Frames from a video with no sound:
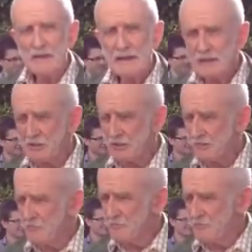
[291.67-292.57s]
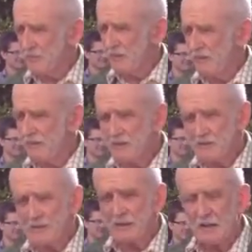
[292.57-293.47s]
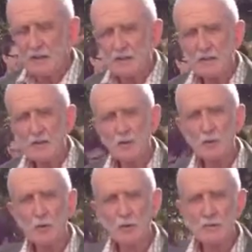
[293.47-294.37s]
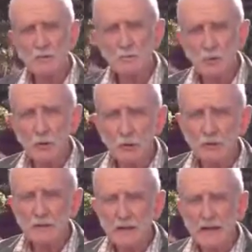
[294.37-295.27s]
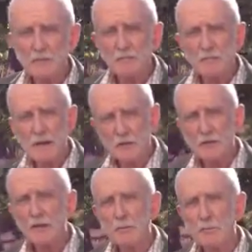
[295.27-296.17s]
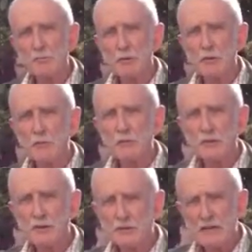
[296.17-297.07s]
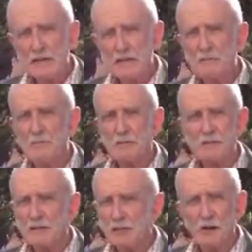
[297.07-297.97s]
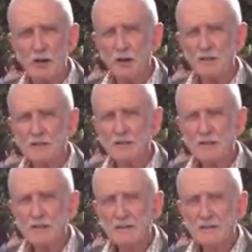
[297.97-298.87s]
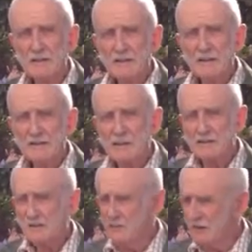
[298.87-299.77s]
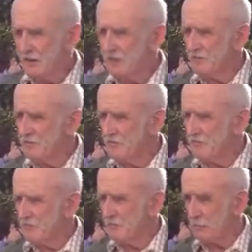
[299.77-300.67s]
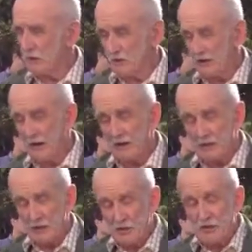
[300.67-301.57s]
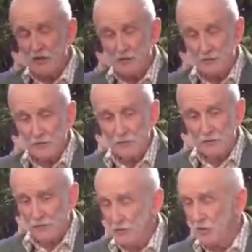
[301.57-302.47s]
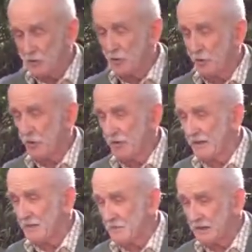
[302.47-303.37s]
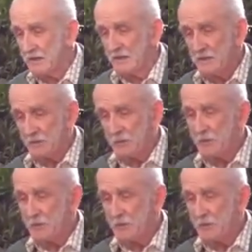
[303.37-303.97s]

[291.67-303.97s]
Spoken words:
is they think courting mode and married couple mode are the same, but they're not. There's a very well, it's hardly a subtle sort of thing. I mean, when